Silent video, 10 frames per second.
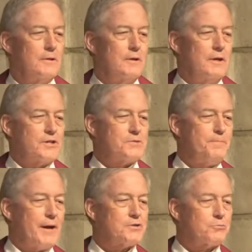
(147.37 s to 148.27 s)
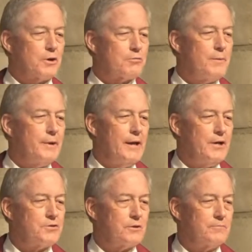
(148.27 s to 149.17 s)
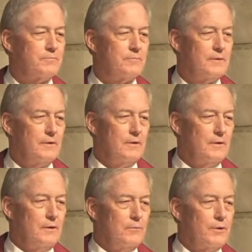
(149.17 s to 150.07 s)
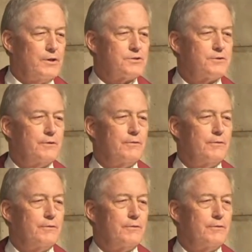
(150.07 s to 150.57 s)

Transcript: expects recrimination. When he's